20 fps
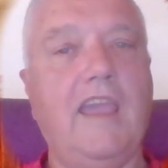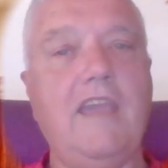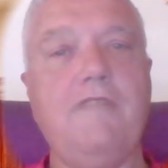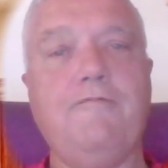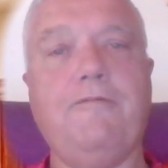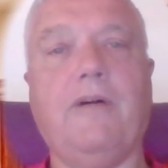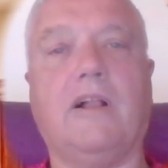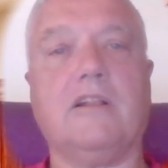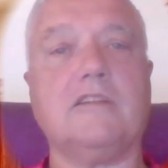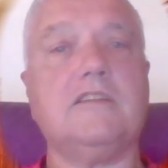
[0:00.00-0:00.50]

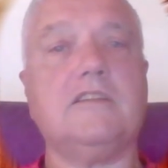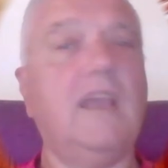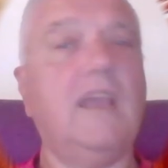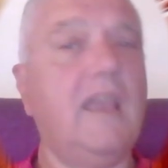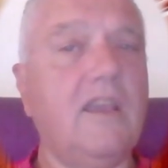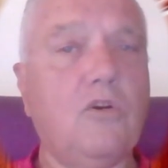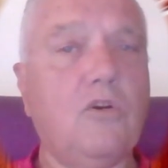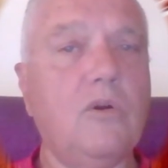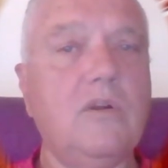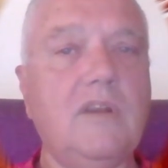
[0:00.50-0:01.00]
He felt
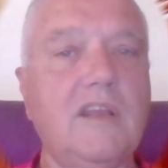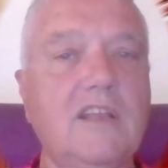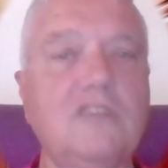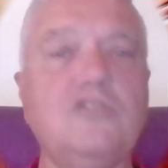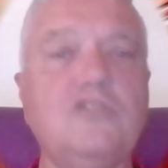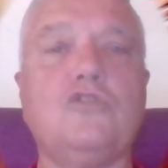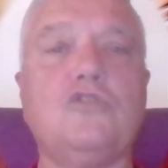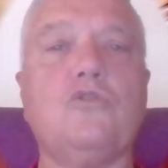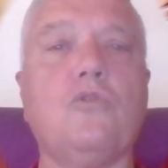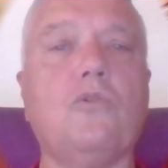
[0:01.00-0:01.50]
he could
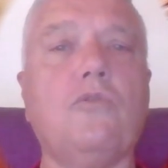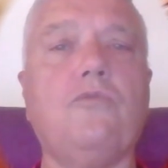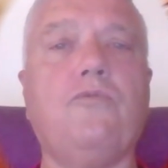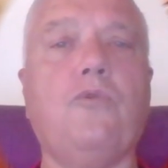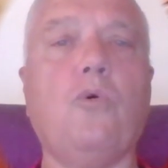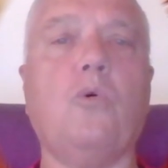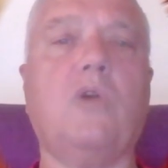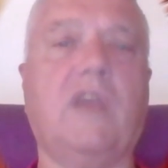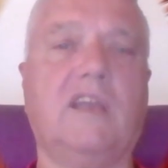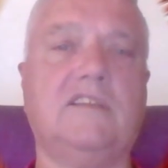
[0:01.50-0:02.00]
install
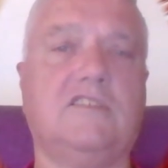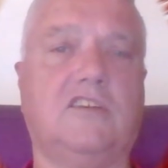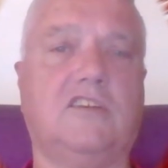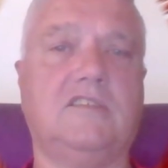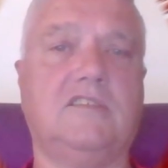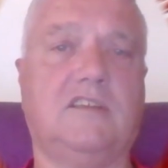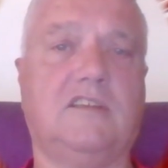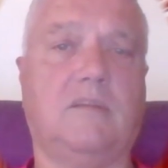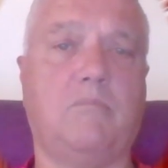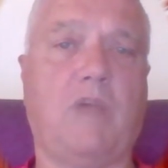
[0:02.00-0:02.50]
4
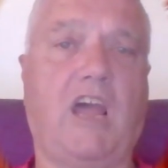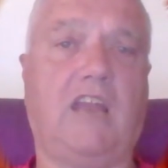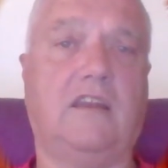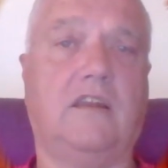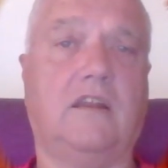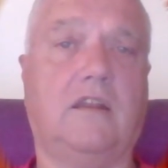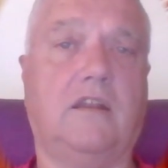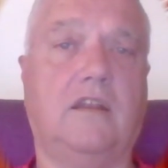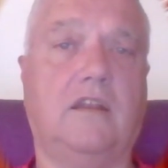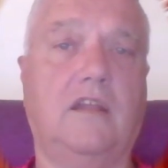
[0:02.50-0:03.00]
kitchens a
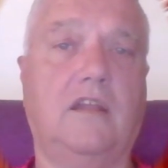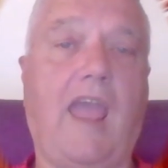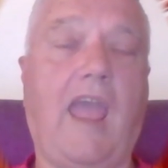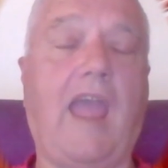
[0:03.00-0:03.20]
month.